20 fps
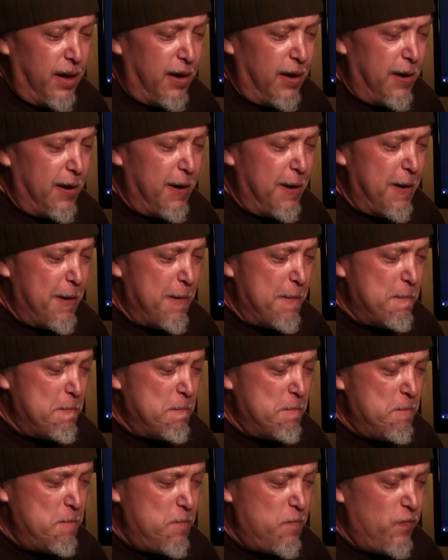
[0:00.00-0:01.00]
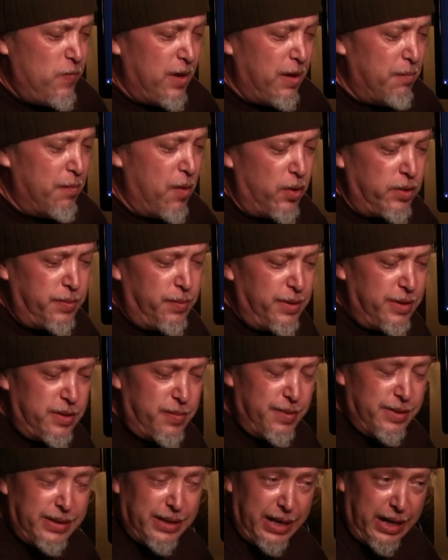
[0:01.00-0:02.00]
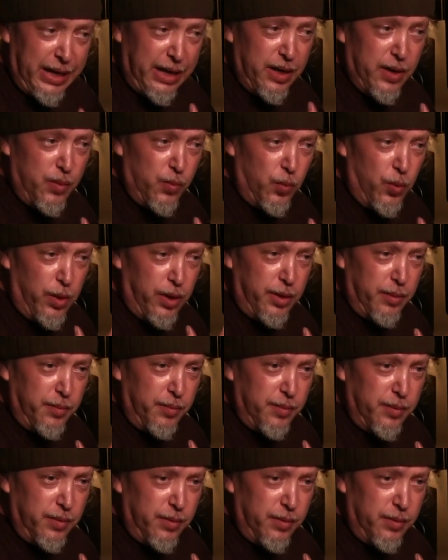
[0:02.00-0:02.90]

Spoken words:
and multiple instruments in one